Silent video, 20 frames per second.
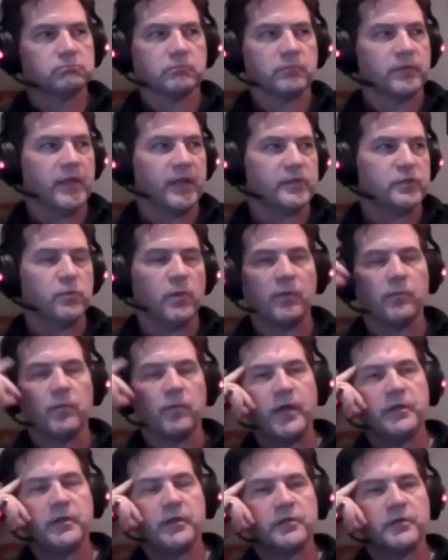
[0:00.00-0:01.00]
That's one
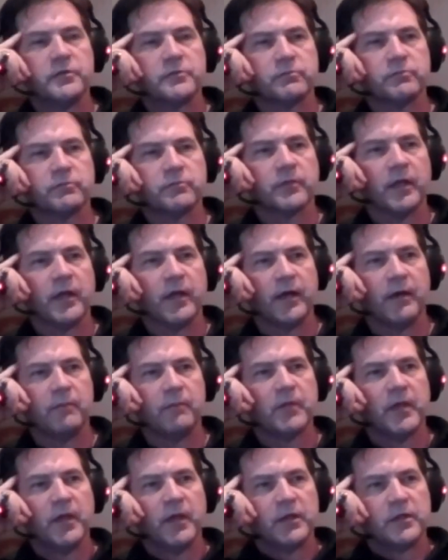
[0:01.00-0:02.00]
way, yes.
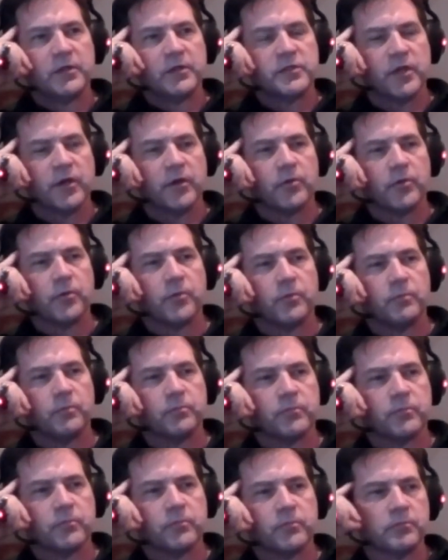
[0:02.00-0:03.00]
So
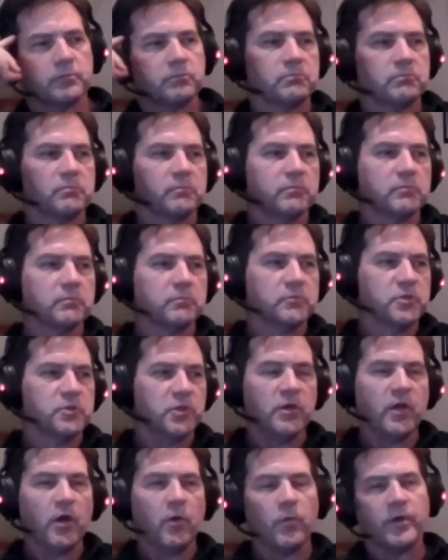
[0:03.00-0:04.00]
do
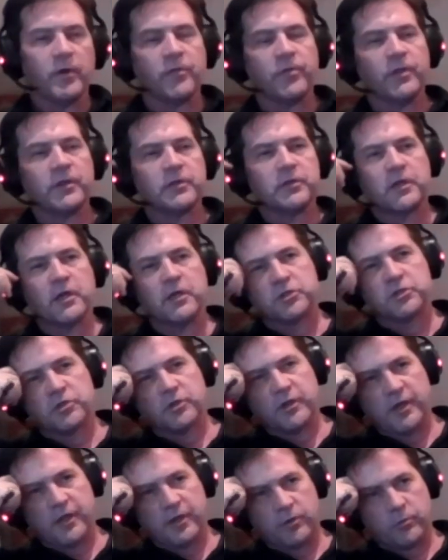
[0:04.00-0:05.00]
you know what
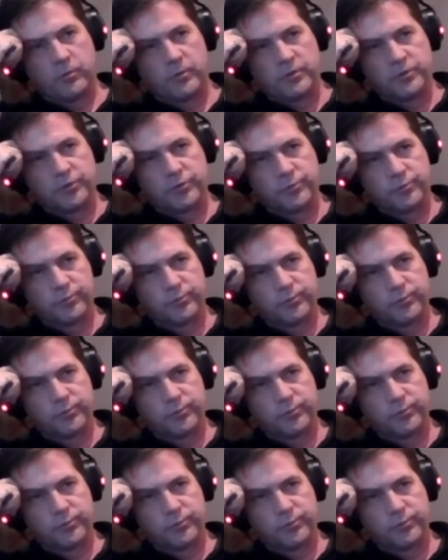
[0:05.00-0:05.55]
authentication header is?